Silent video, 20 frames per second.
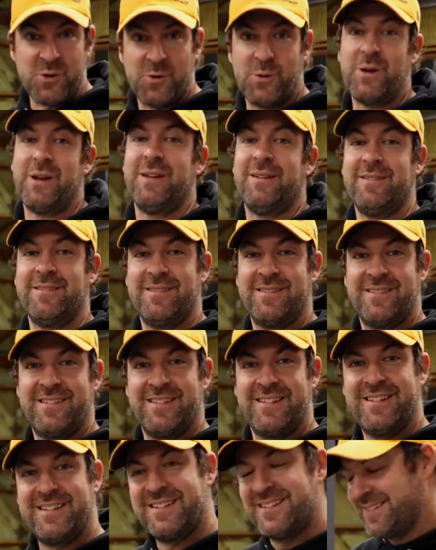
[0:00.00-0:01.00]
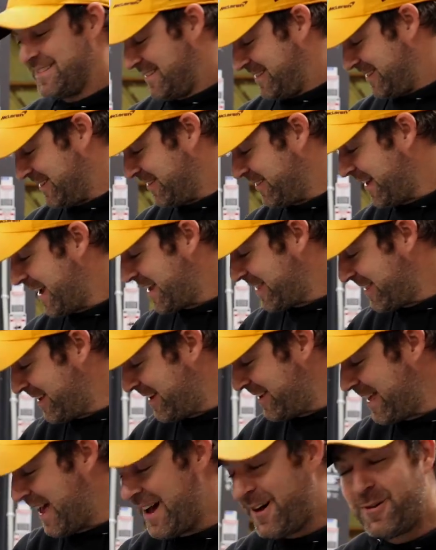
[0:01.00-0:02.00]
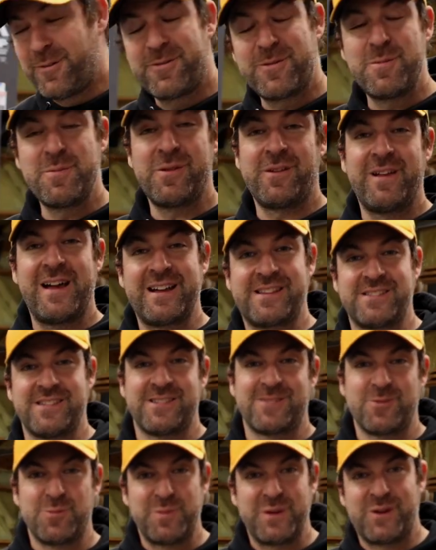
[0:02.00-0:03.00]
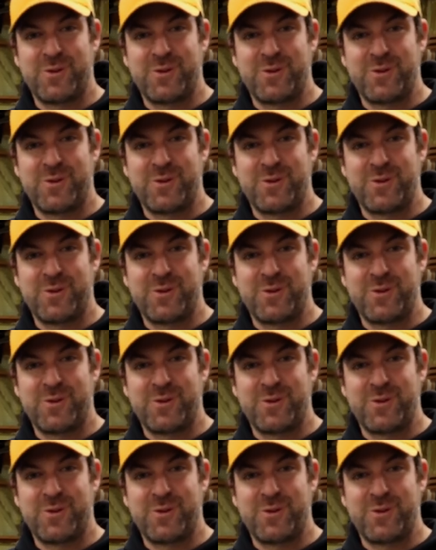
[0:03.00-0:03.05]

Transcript: Quinn. The L from the Lexus will be